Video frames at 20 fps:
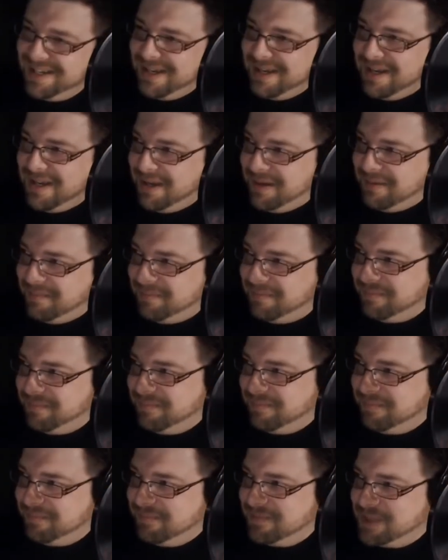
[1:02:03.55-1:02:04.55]
Um,
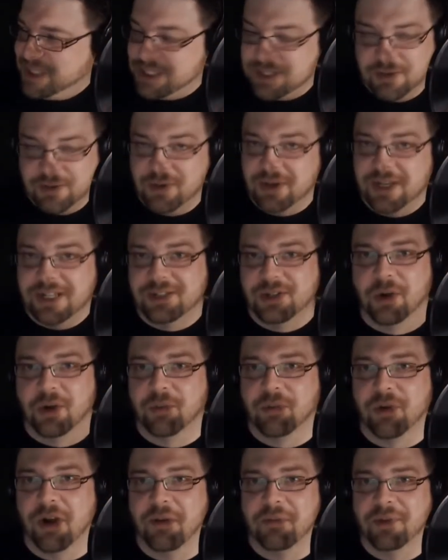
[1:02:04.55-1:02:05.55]
Sister Crone has no
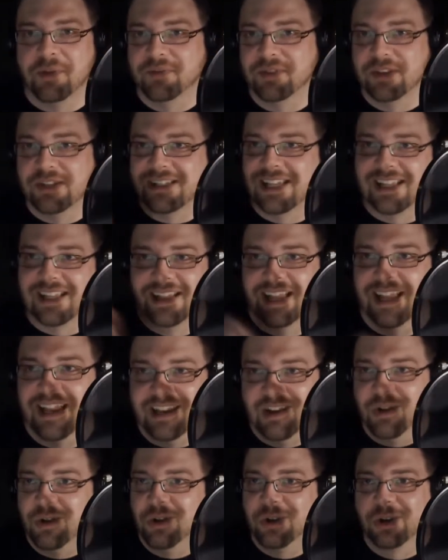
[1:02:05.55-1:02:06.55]
problem of just like
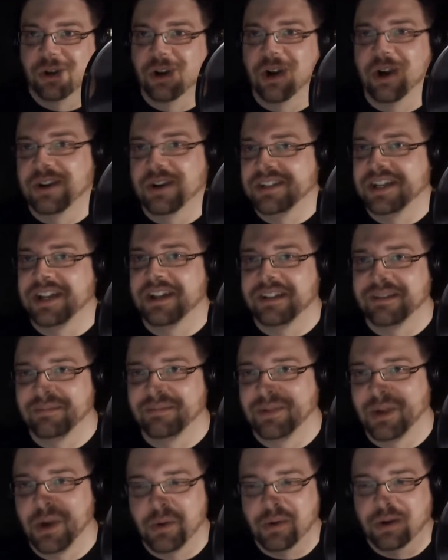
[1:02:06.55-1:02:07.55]
laying all her cards out and
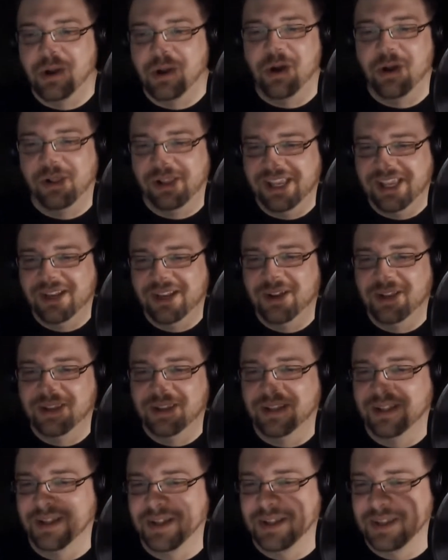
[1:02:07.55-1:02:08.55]
going all in on the
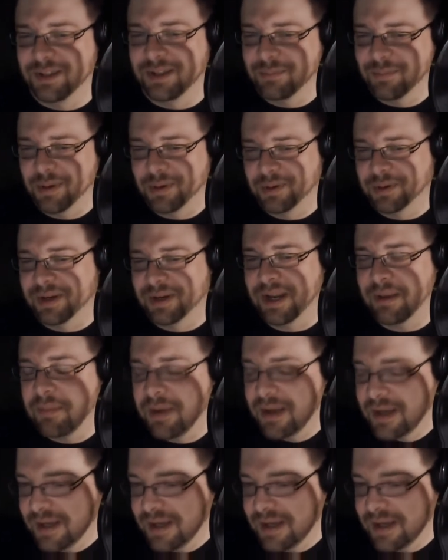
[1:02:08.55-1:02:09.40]
on the poker game.